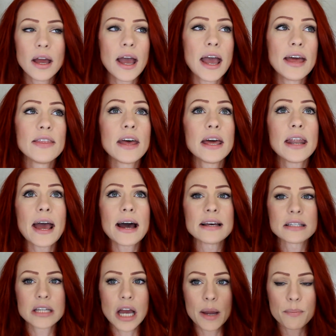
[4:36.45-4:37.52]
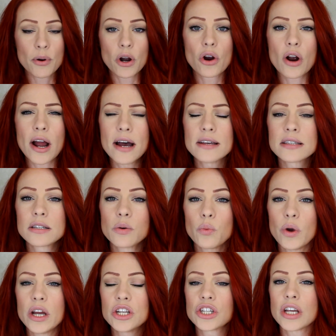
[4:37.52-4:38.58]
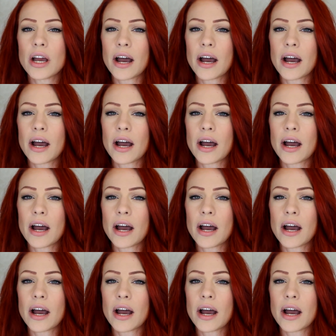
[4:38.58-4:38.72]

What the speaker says: And then as time progressed, which